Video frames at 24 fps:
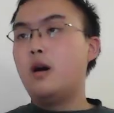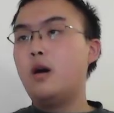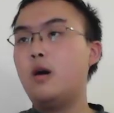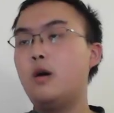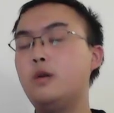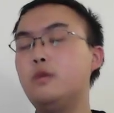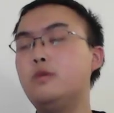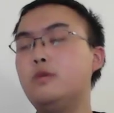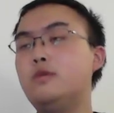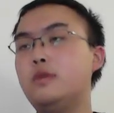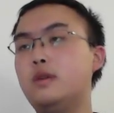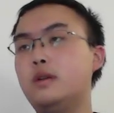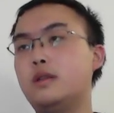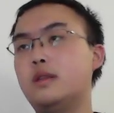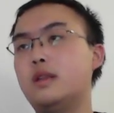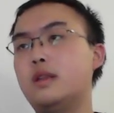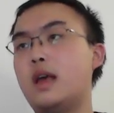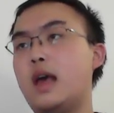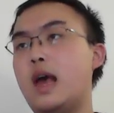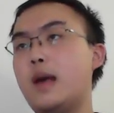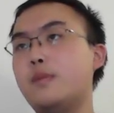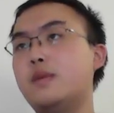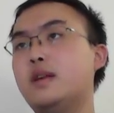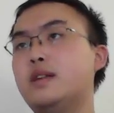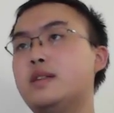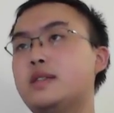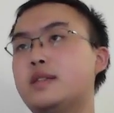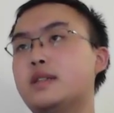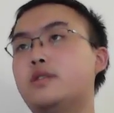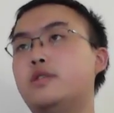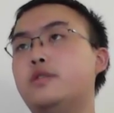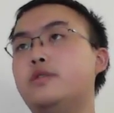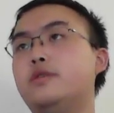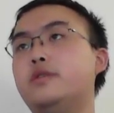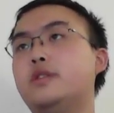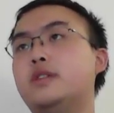On the
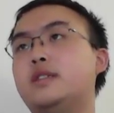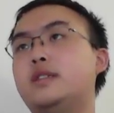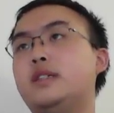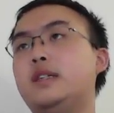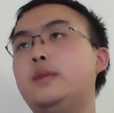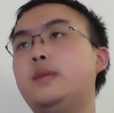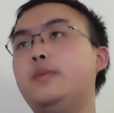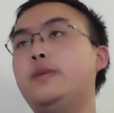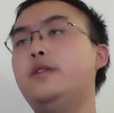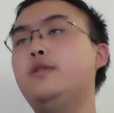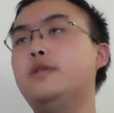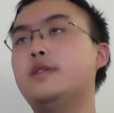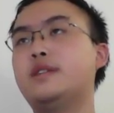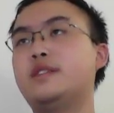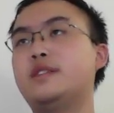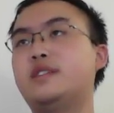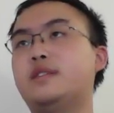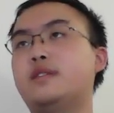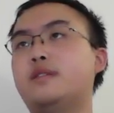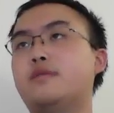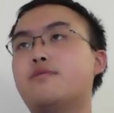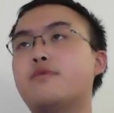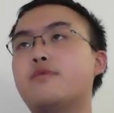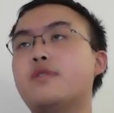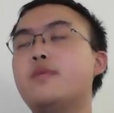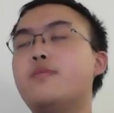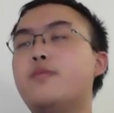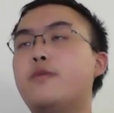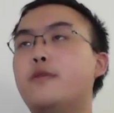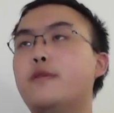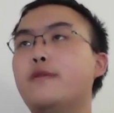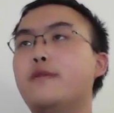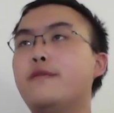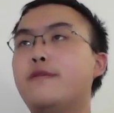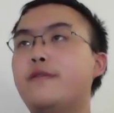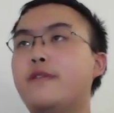MSX2, the CPU is
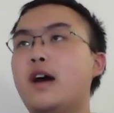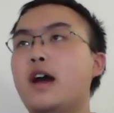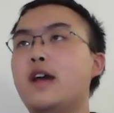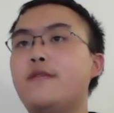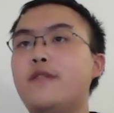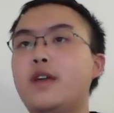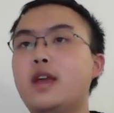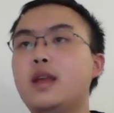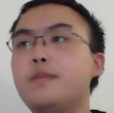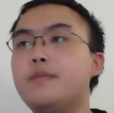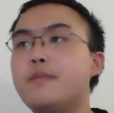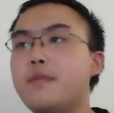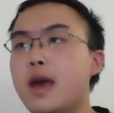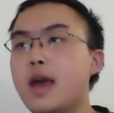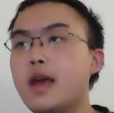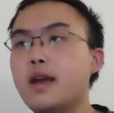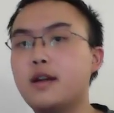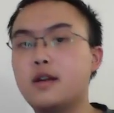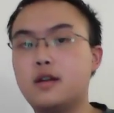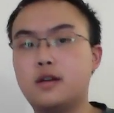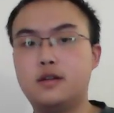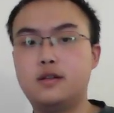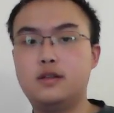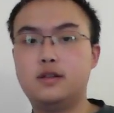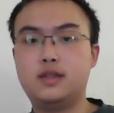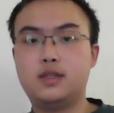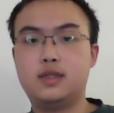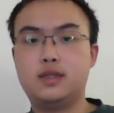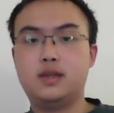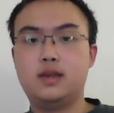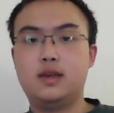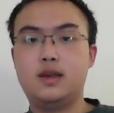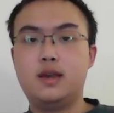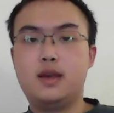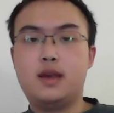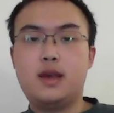3.58 MHz,
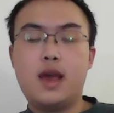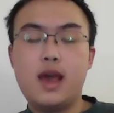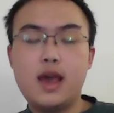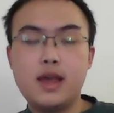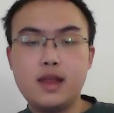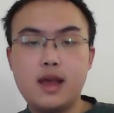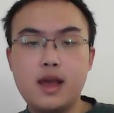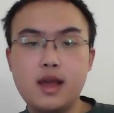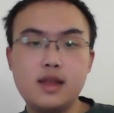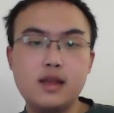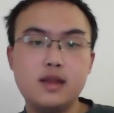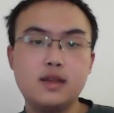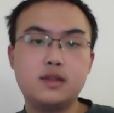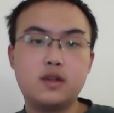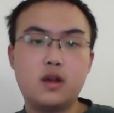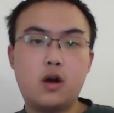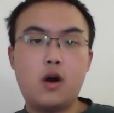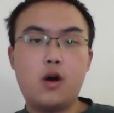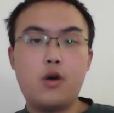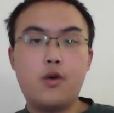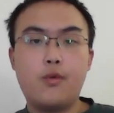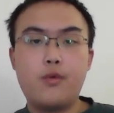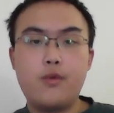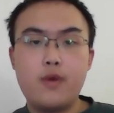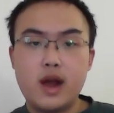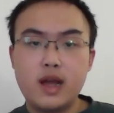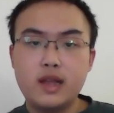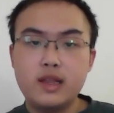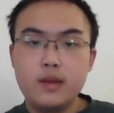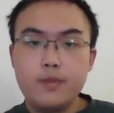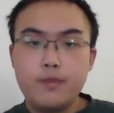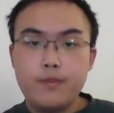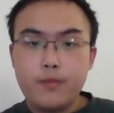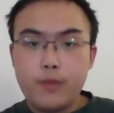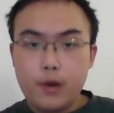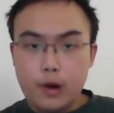and it is
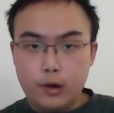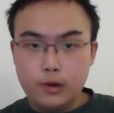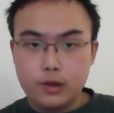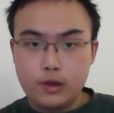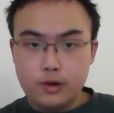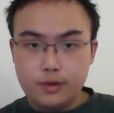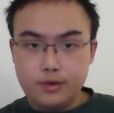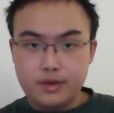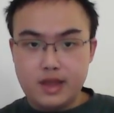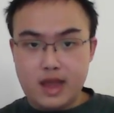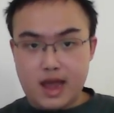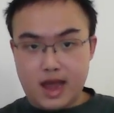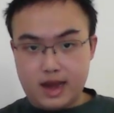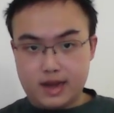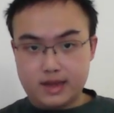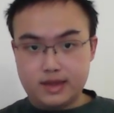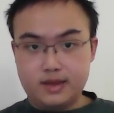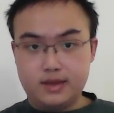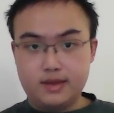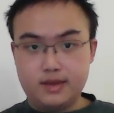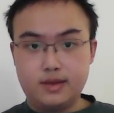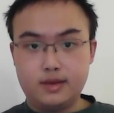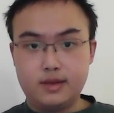already bottlenecked.